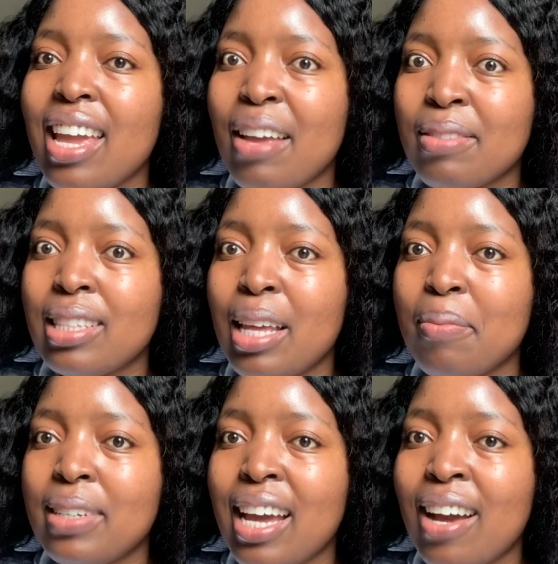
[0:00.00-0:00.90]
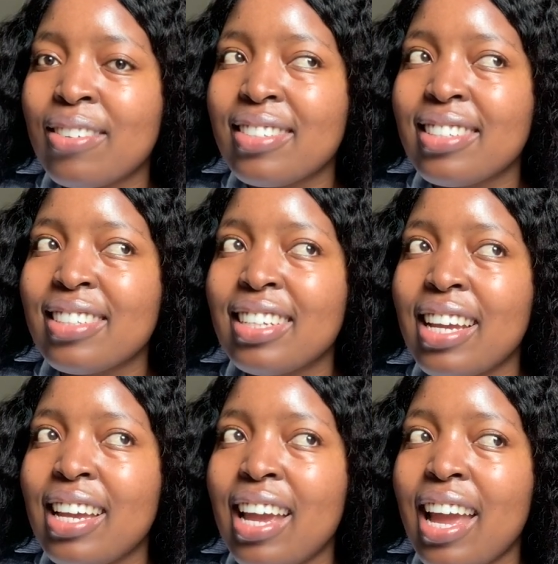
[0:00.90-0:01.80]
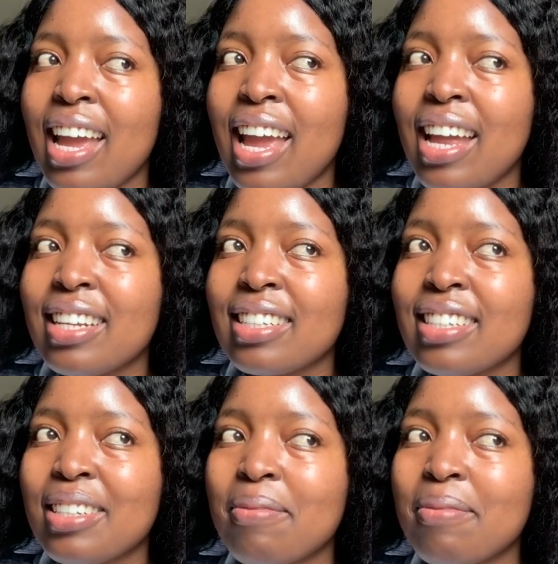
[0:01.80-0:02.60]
have stepped out. And